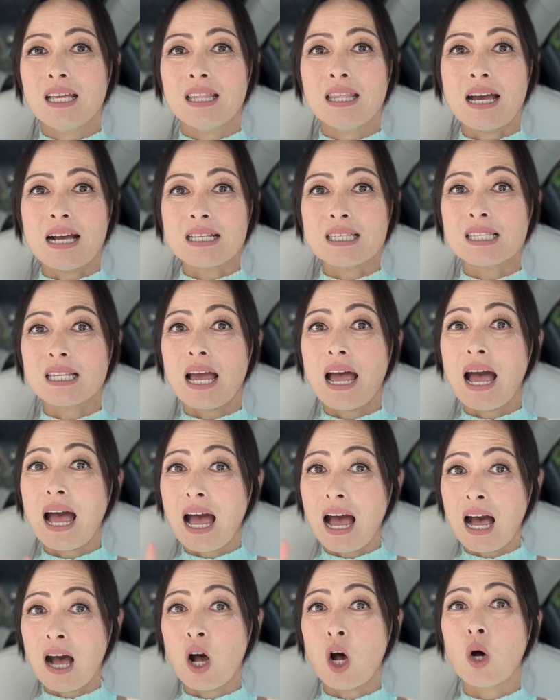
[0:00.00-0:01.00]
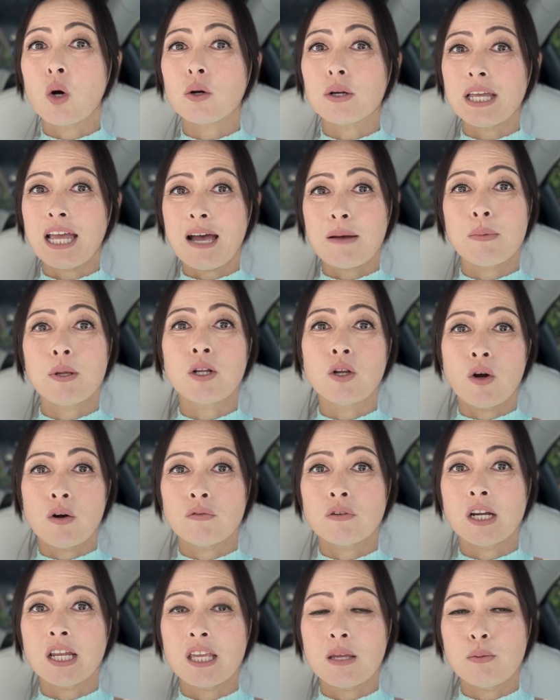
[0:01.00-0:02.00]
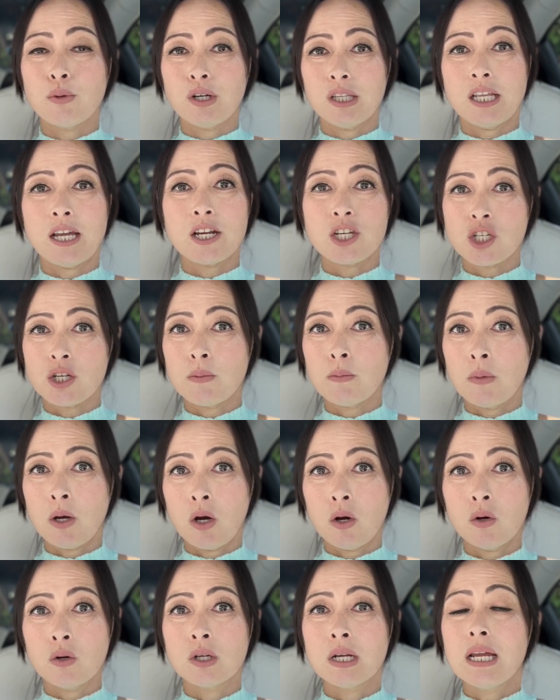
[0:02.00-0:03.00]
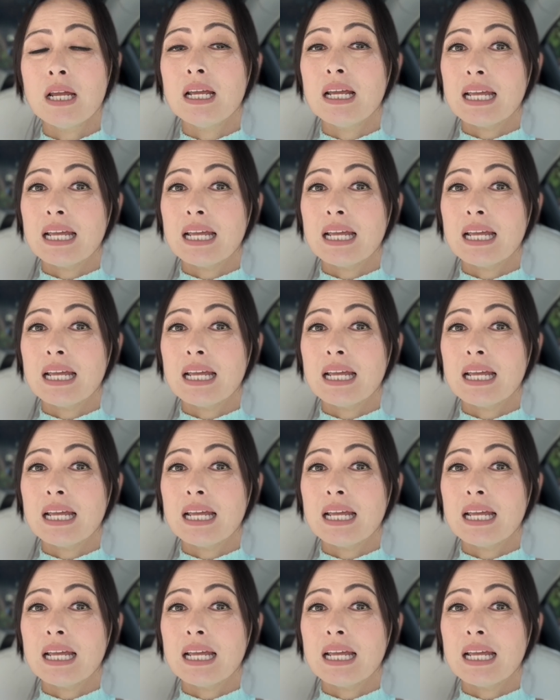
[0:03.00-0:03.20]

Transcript: that's how cabin overheat protection mode